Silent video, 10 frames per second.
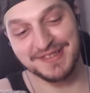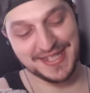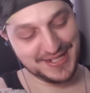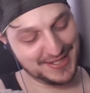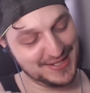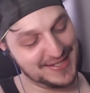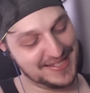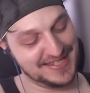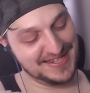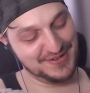just a
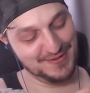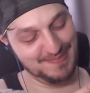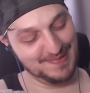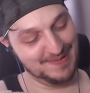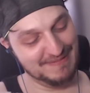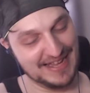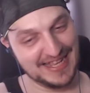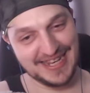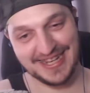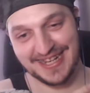snowball,
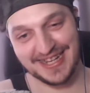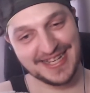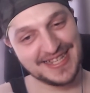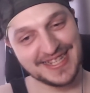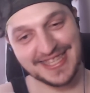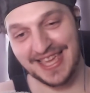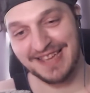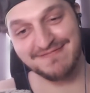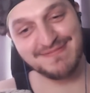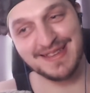man. Just
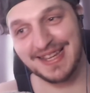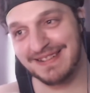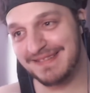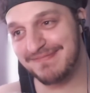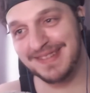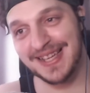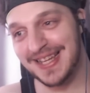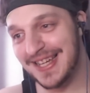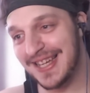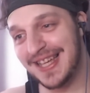getting bigger and
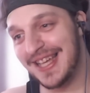bigger.